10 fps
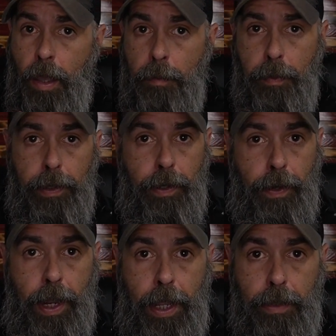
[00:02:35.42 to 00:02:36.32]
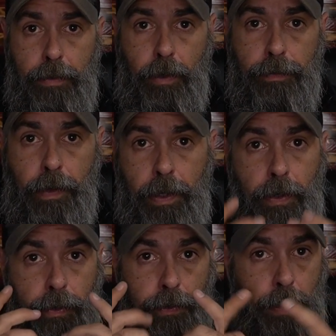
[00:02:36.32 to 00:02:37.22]
putting our hands and our
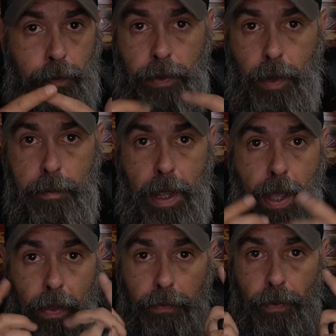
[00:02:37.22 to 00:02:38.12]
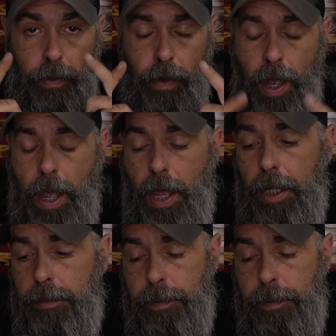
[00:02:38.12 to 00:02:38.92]
fingers anywhere near our mouths and our eyes,